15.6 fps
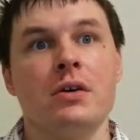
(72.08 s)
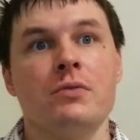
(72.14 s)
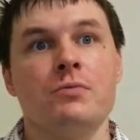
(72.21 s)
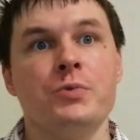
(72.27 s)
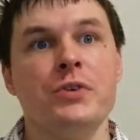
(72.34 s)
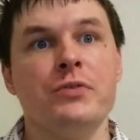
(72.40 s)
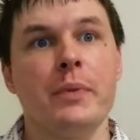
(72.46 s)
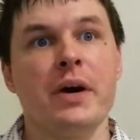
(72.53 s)

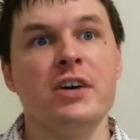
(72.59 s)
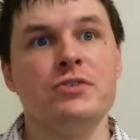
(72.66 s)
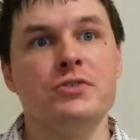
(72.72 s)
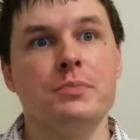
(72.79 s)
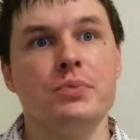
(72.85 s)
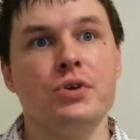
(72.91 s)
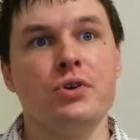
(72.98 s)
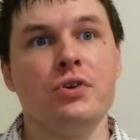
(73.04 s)
With
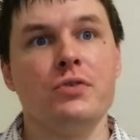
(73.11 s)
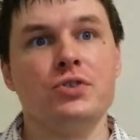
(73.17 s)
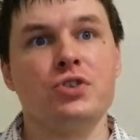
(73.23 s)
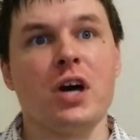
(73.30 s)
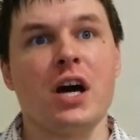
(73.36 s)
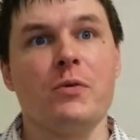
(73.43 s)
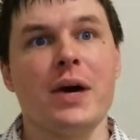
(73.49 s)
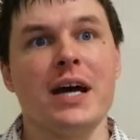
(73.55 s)
most pure
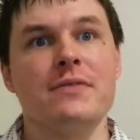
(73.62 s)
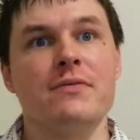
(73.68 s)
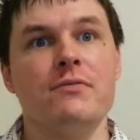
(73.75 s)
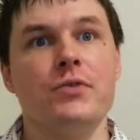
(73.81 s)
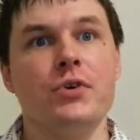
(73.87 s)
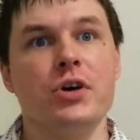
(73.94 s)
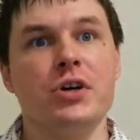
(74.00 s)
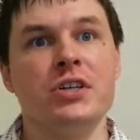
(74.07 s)
sine wave
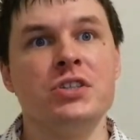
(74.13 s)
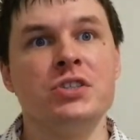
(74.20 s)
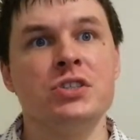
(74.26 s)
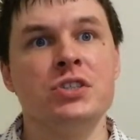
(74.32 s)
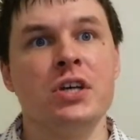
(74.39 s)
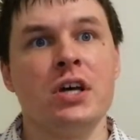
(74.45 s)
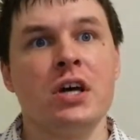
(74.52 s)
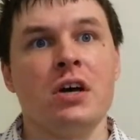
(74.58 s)

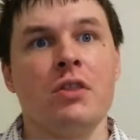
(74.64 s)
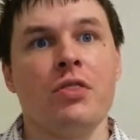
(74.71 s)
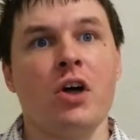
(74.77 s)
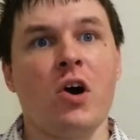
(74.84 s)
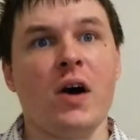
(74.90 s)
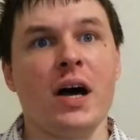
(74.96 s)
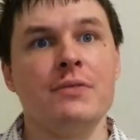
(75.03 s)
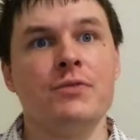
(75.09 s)
inverters, the
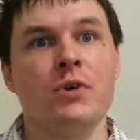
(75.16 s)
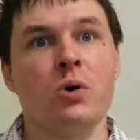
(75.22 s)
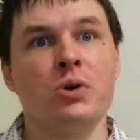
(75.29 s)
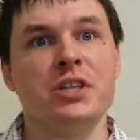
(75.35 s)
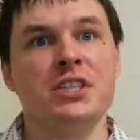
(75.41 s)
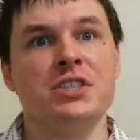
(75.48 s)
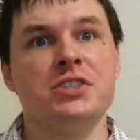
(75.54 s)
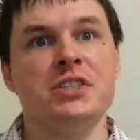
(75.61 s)
high
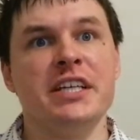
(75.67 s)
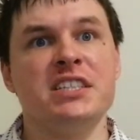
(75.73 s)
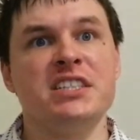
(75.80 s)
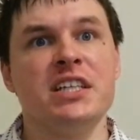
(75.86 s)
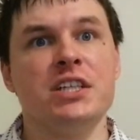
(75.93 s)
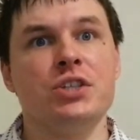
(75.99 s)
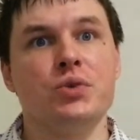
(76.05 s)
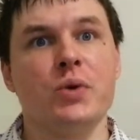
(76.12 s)
voltage
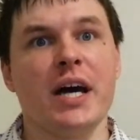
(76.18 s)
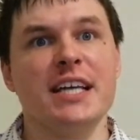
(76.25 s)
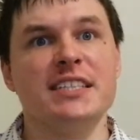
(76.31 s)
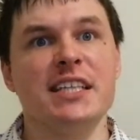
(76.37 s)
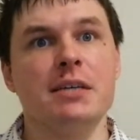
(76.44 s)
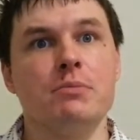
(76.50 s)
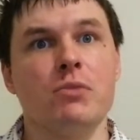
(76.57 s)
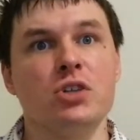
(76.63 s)
DC to
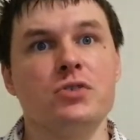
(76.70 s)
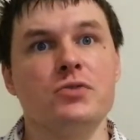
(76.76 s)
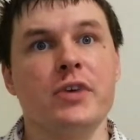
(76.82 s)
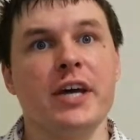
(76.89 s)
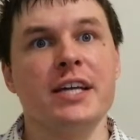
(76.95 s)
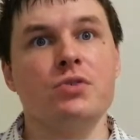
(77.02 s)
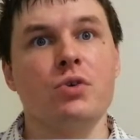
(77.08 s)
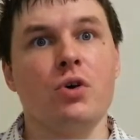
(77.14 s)
AC
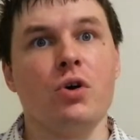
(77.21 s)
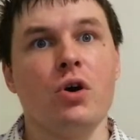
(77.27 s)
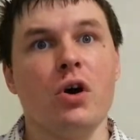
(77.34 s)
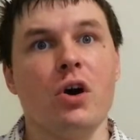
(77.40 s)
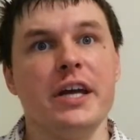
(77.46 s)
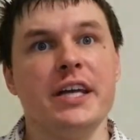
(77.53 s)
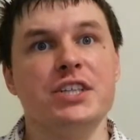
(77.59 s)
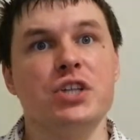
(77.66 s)
MOSFET
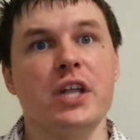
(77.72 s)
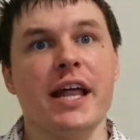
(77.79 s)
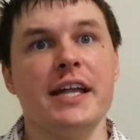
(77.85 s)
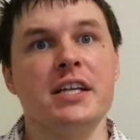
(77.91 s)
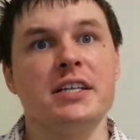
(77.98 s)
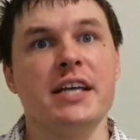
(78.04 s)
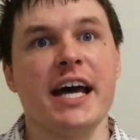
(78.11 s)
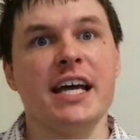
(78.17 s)
or
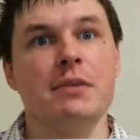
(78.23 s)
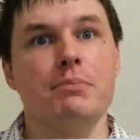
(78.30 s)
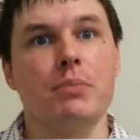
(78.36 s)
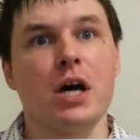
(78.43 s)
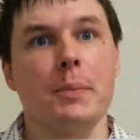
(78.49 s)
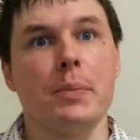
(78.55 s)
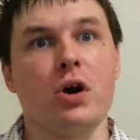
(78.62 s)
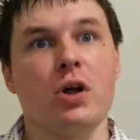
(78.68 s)
insulated gate
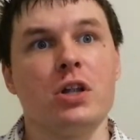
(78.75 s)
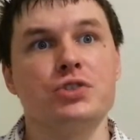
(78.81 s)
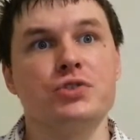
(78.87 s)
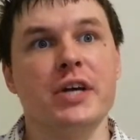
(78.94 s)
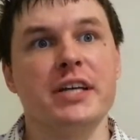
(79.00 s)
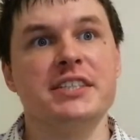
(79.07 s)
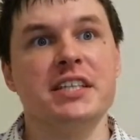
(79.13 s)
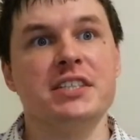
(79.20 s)
bipolar
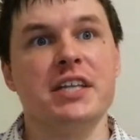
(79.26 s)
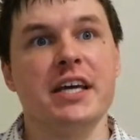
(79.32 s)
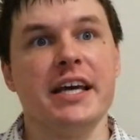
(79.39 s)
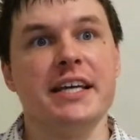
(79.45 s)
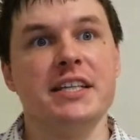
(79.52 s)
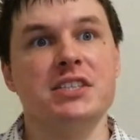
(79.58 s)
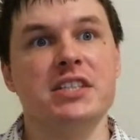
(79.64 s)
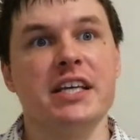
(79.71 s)
transistor
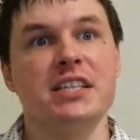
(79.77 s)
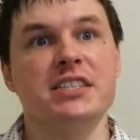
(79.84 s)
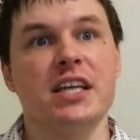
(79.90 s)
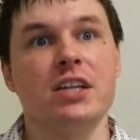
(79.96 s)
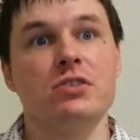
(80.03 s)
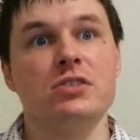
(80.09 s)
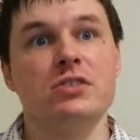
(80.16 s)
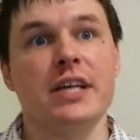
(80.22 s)

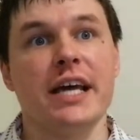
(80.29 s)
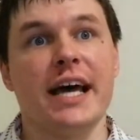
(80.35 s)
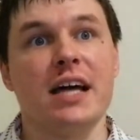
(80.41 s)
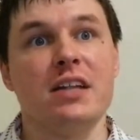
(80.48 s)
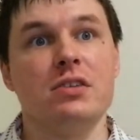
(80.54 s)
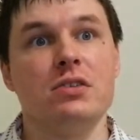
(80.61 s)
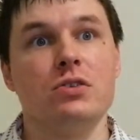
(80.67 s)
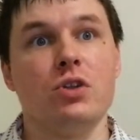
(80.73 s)
heatsinks
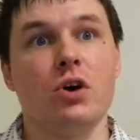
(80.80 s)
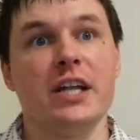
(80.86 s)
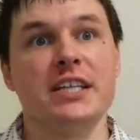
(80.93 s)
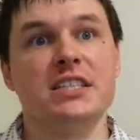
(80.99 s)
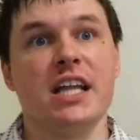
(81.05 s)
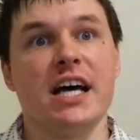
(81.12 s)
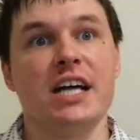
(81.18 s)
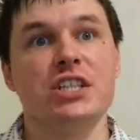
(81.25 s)
are not
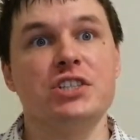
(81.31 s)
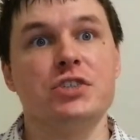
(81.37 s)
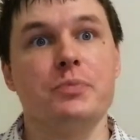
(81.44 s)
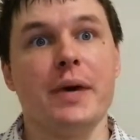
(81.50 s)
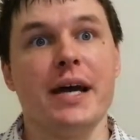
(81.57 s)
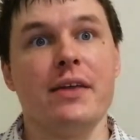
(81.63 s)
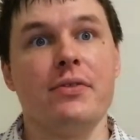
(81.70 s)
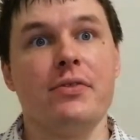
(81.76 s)
as large as you
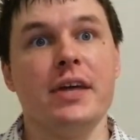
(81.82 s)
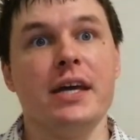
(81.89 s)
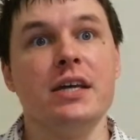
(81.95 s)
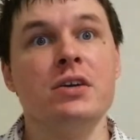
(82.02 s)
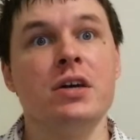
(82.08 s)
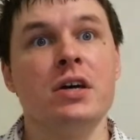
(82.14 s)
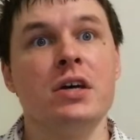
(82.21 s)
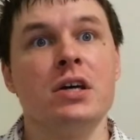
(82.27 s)
may
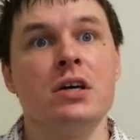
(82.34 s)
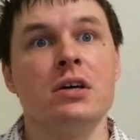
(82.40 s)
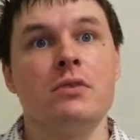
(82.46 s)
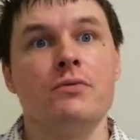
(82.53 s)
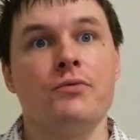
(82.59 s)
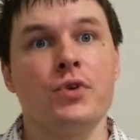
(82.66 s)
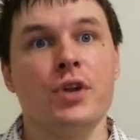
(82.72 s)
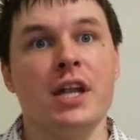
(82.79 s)
think
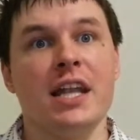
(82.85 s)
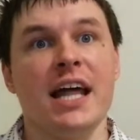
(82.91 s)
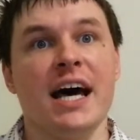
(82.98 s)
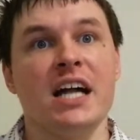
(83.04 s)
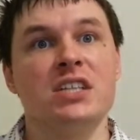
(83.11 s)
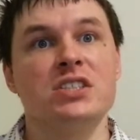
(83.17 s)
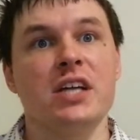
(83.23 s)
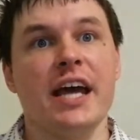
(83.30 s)
for the
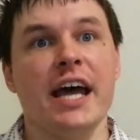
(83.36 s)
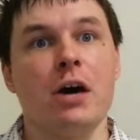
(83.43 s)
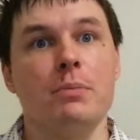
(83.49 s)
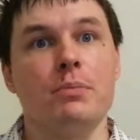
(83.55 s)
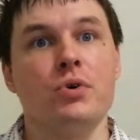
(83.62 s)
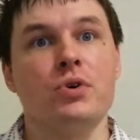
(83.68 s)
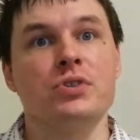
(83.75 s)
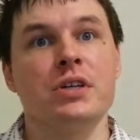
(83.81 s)
large
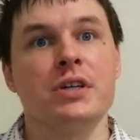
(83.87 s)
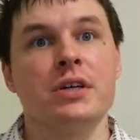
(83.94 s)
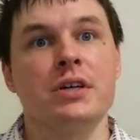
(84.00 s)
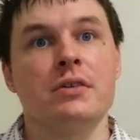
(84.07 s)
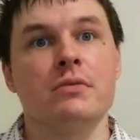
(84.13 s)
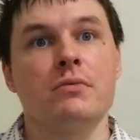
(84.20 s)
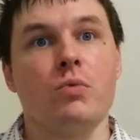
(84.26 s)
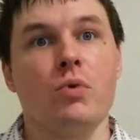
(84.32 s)
output
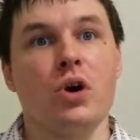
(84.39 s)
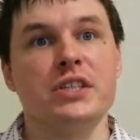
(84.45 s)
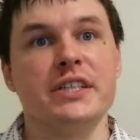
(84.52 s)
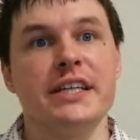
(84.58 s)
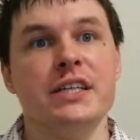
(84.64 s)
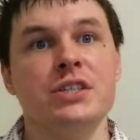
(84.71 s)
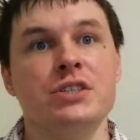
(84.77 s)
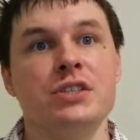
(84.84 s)

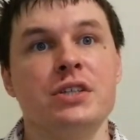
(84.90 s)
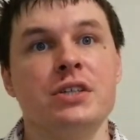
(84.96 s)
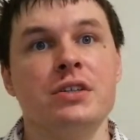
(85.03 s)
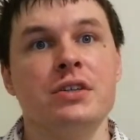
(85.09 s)
wattage,